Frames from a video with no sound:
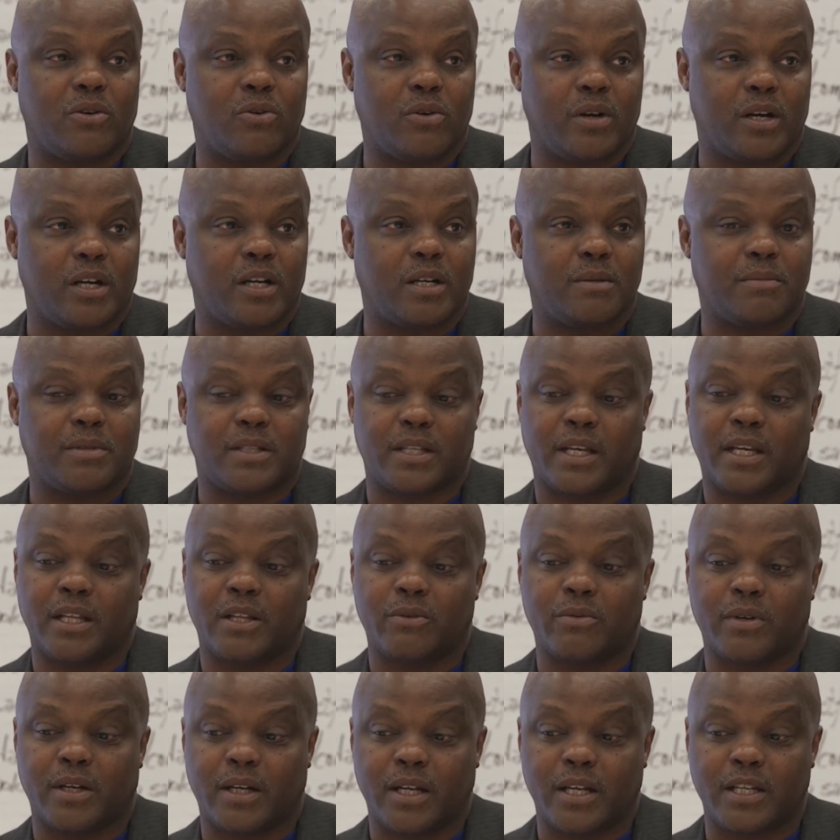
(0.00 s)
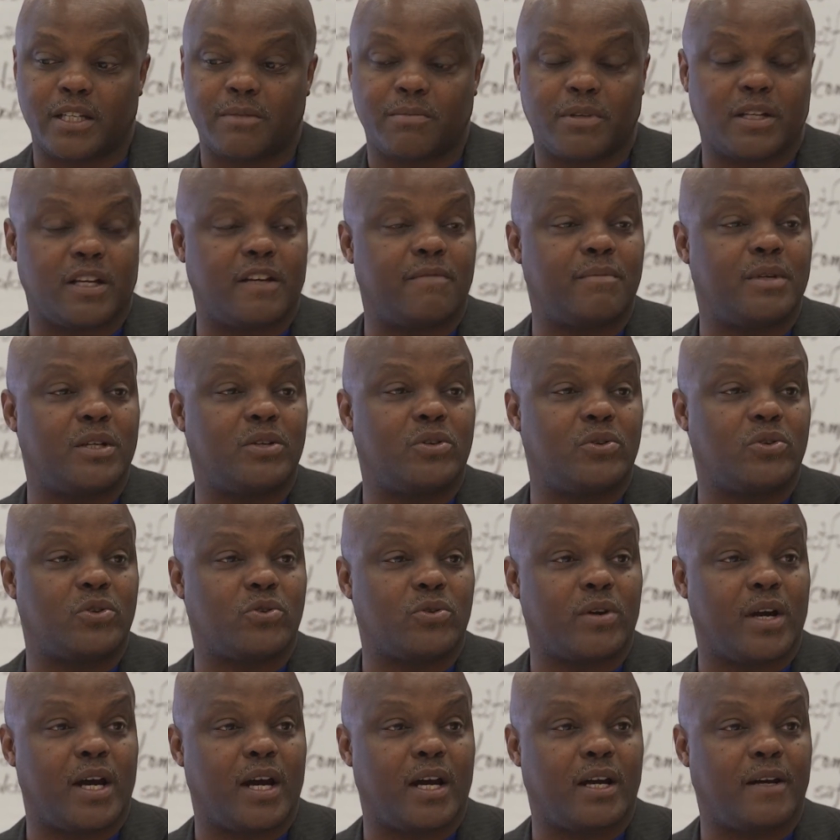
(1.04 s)
ordered them to either release him or give me a new
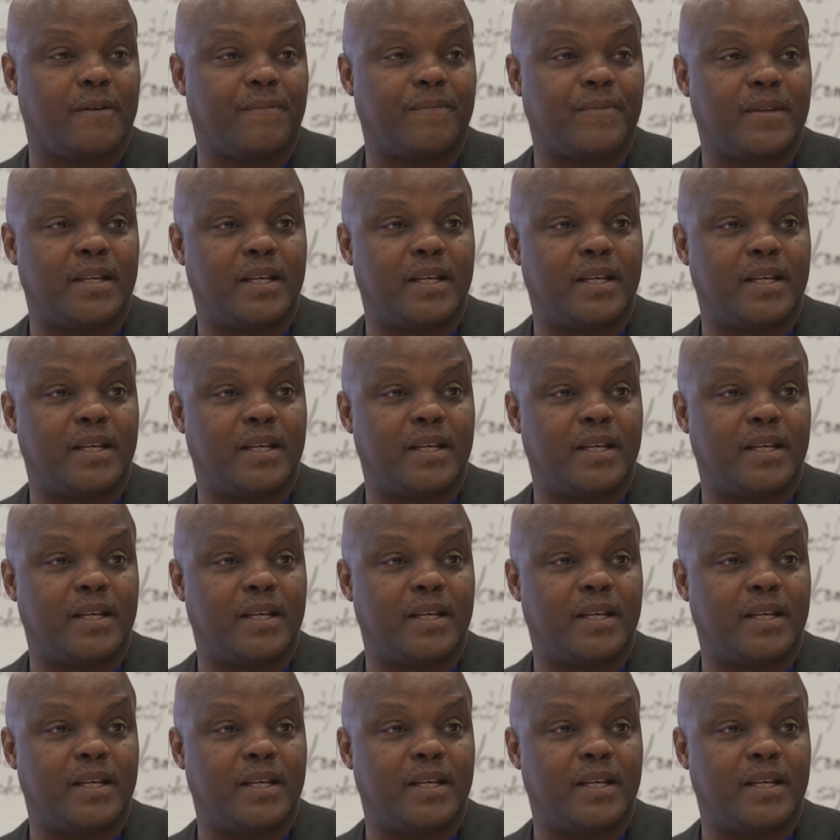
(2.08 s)
trial.